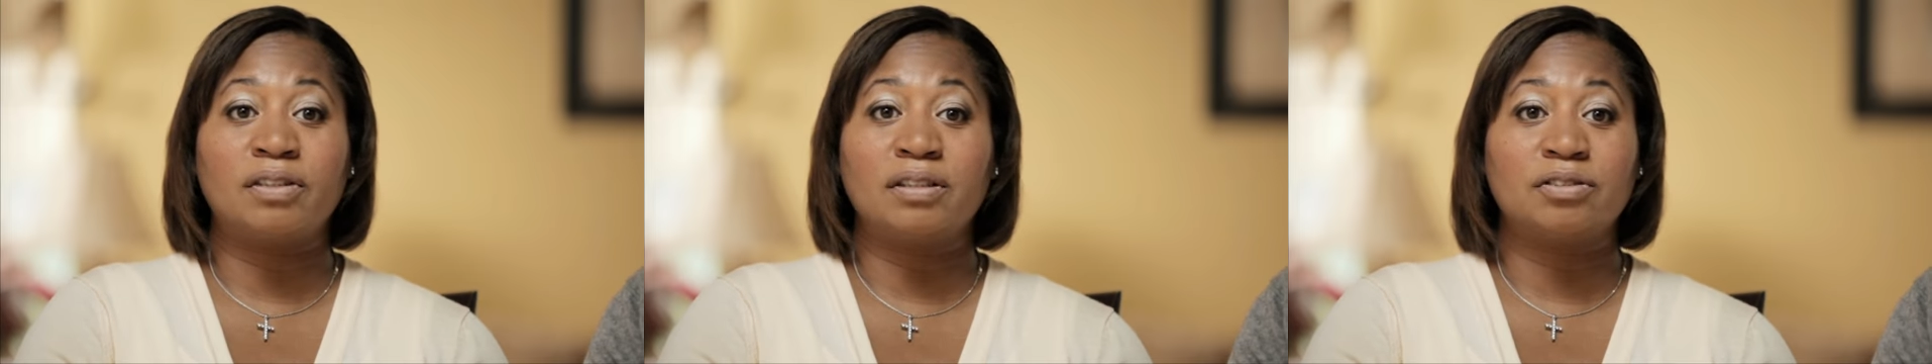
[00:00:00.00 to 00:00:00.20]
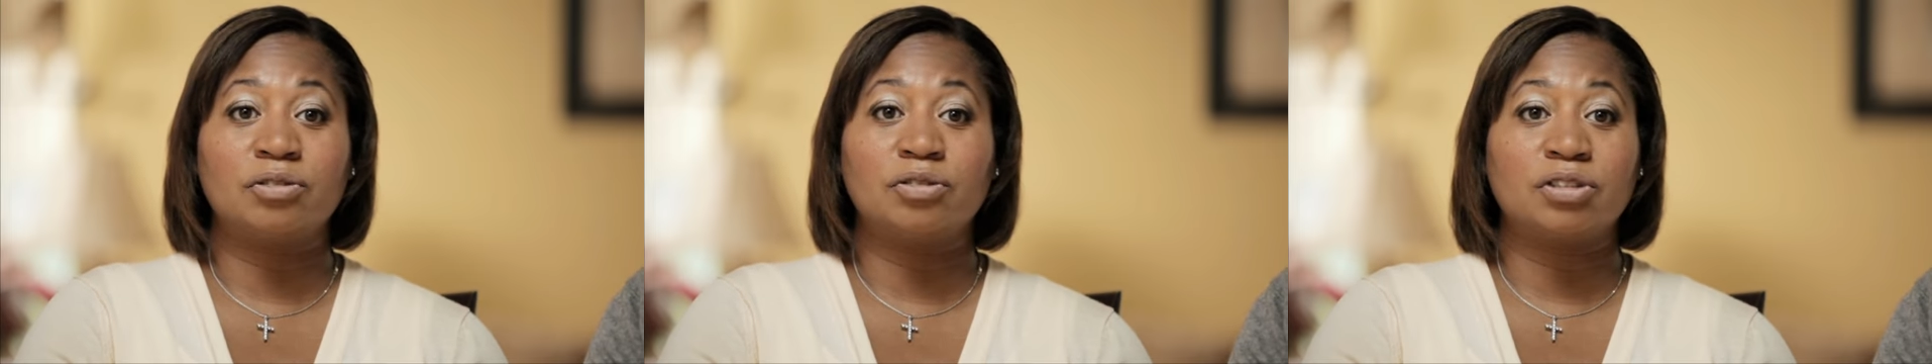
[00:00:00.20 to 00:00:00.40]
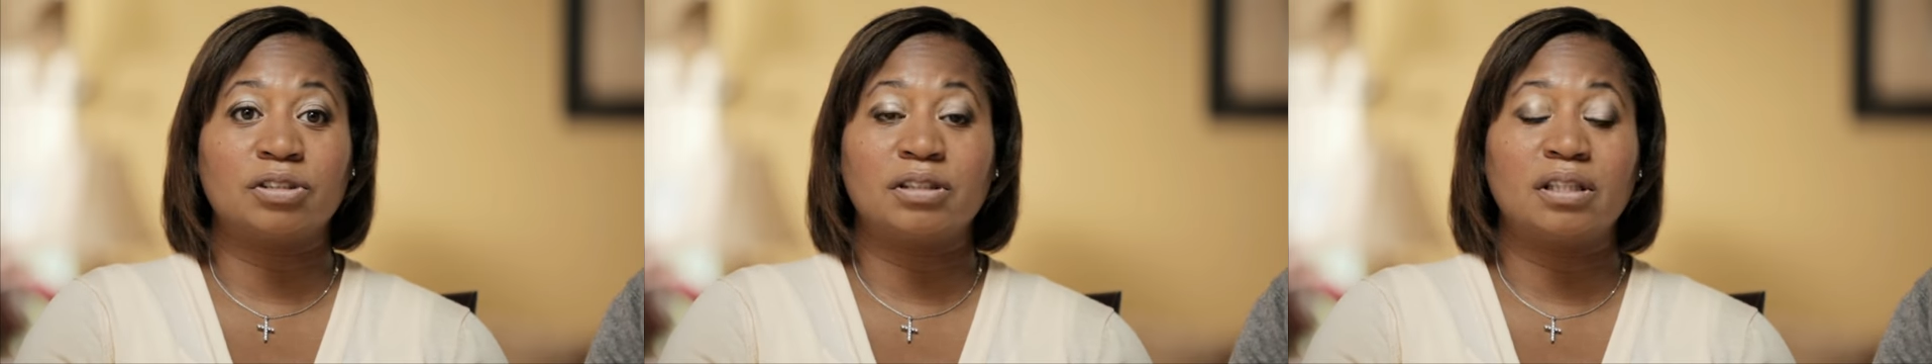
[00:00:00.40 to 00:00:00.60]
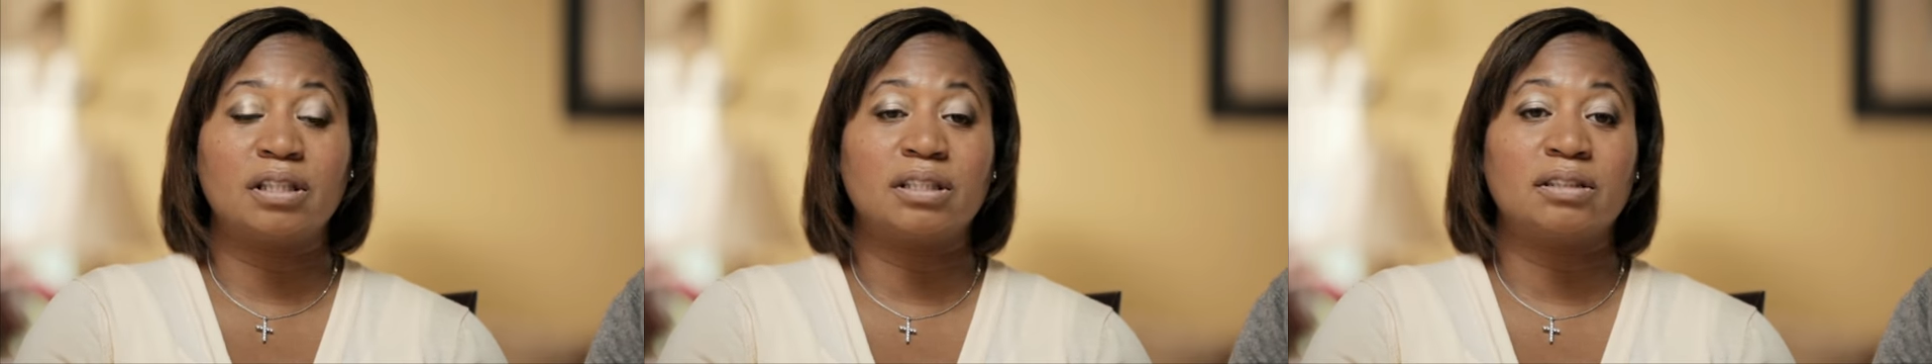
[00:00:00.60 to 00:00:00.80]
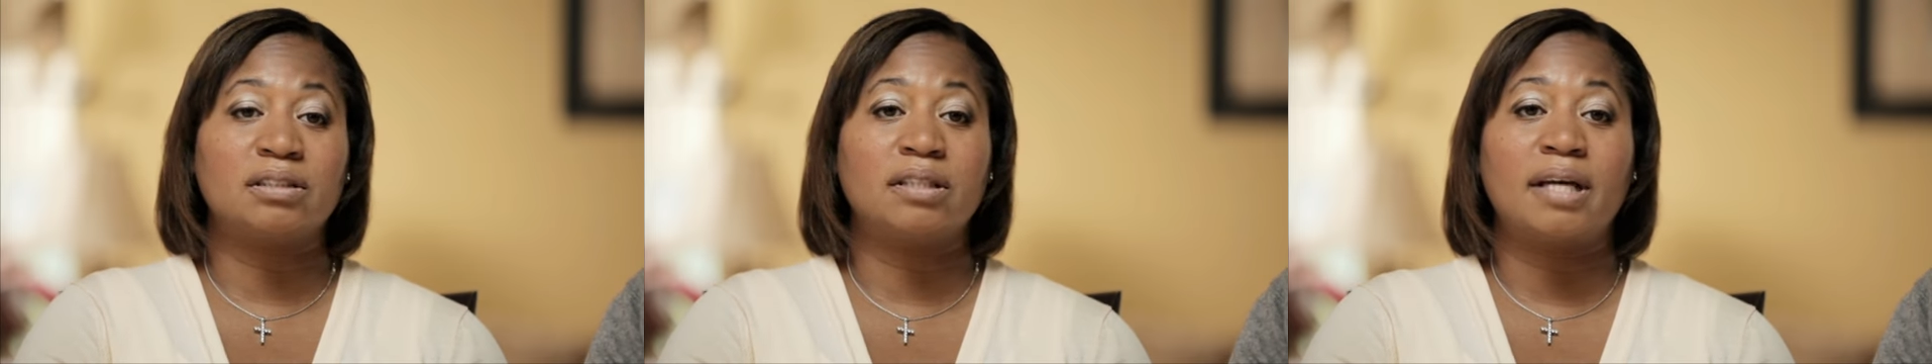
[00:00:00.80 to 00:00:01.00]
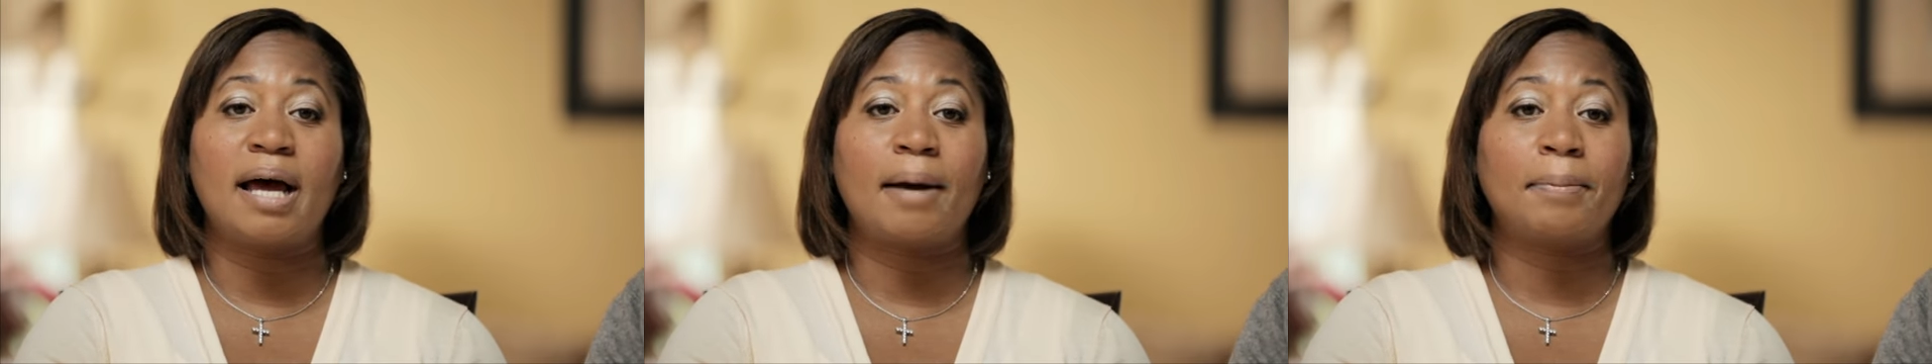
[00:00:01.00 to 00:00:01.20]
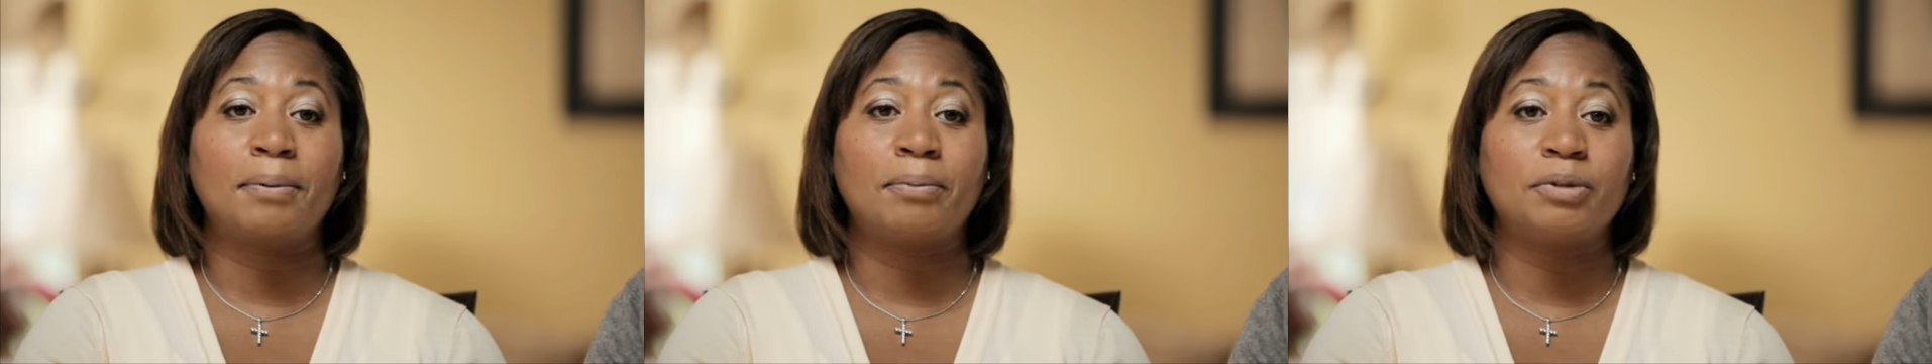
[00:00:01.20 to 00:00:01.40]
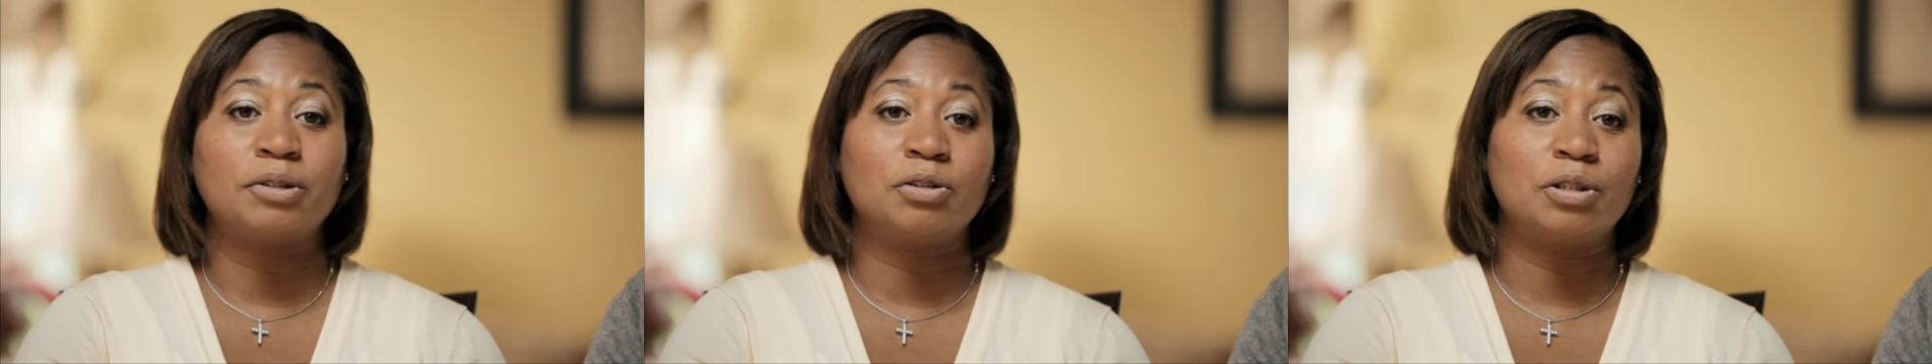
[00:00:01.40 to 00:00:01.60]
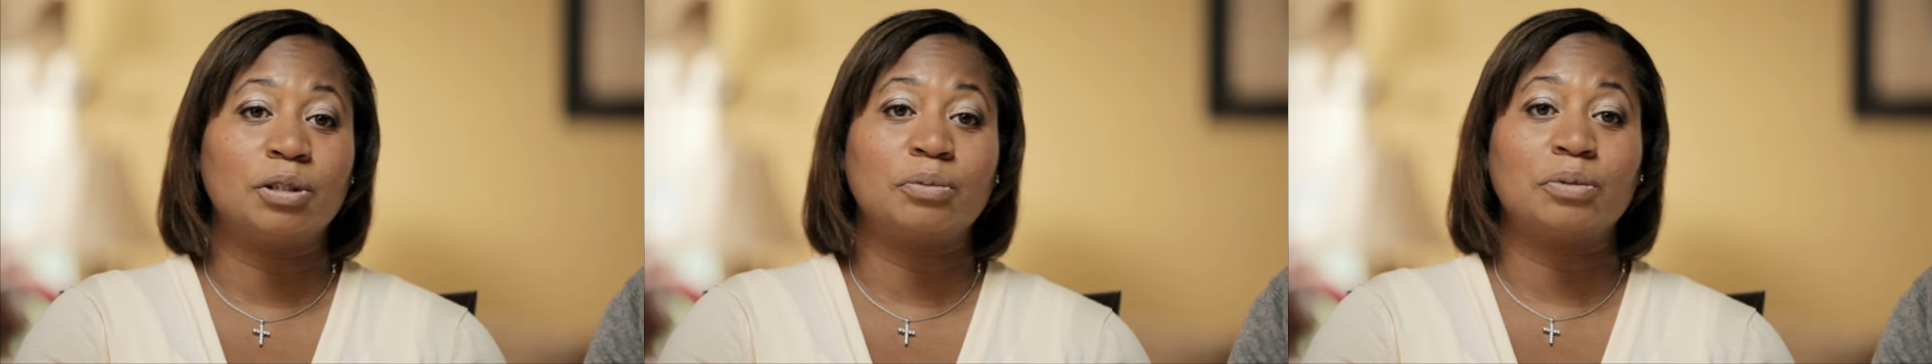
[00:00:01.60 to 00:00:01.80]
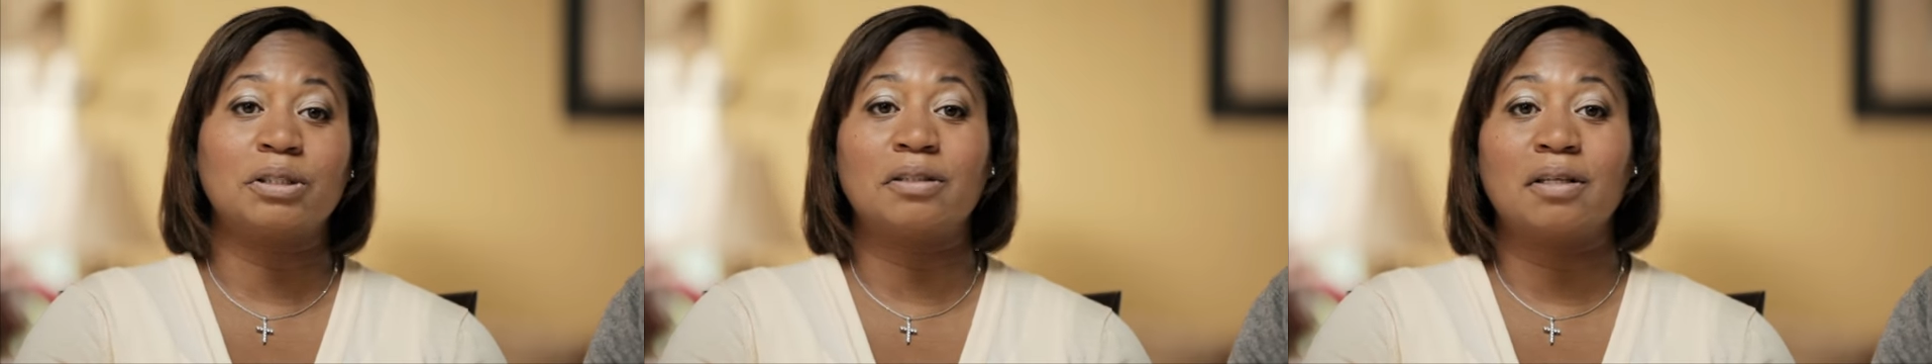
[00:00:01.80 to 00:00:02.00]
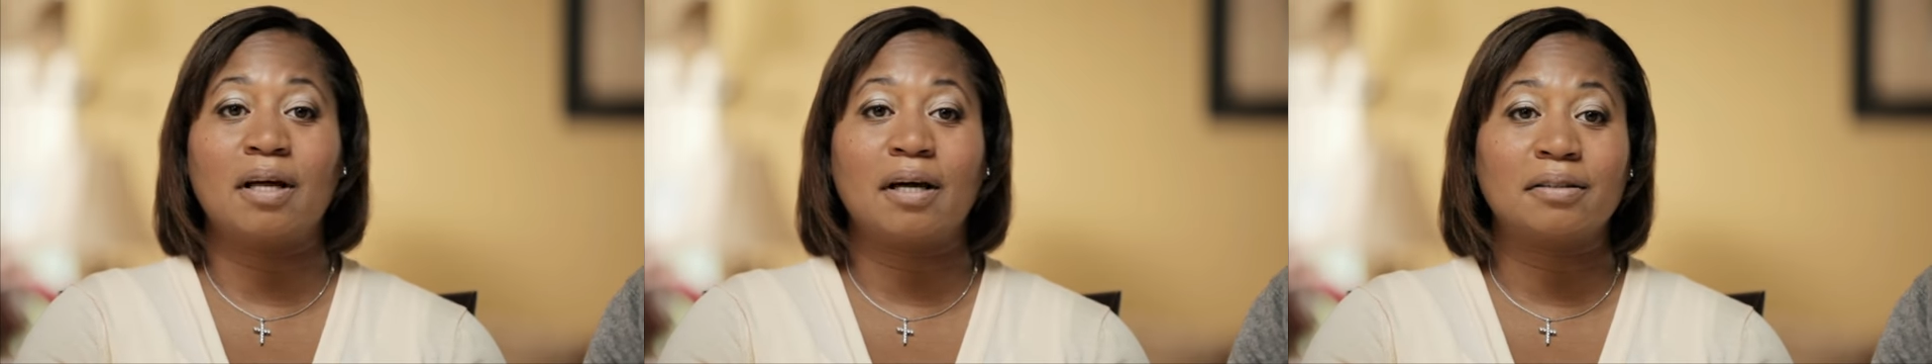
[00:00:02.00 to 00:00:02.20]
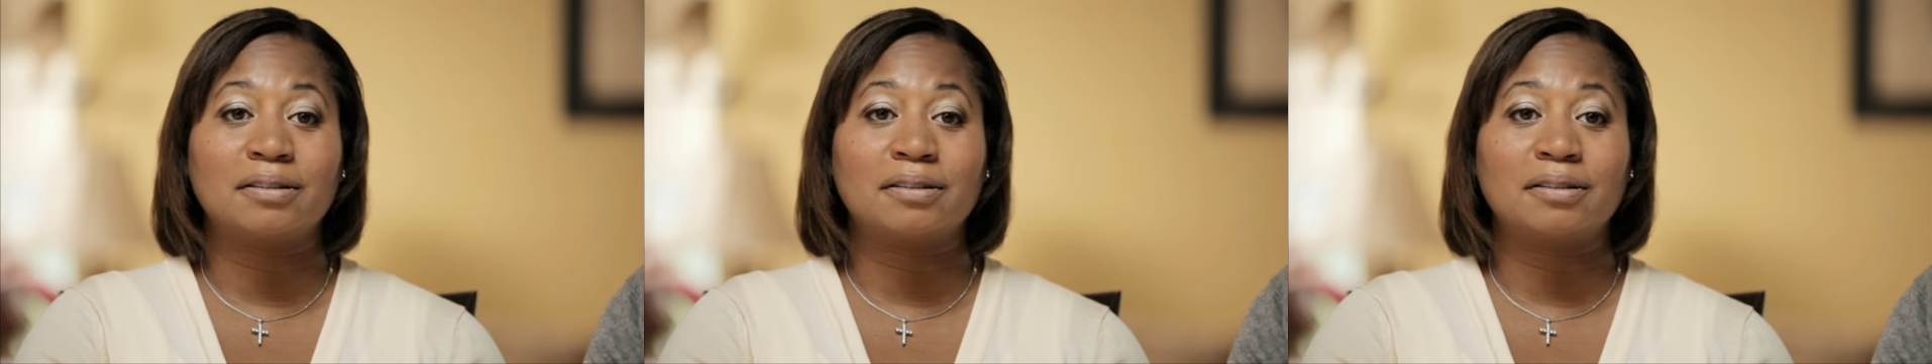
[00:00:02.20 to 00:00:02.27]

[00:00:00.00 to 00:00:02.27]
These are just the things that happen when you don't get a lot